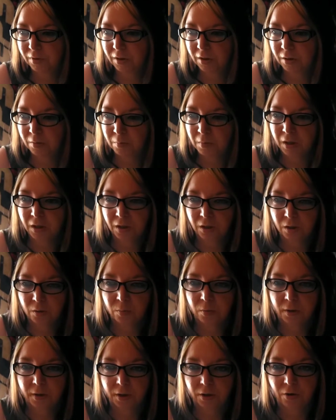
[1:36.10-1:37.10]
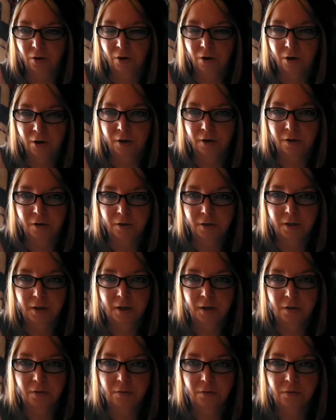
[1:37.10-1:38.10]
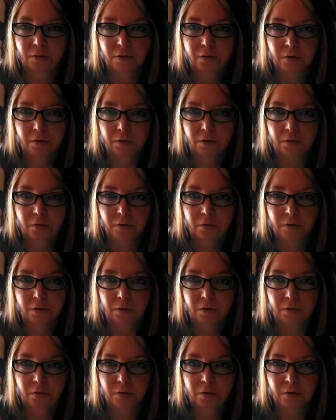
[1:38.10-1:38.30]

it made couponing hard in our town.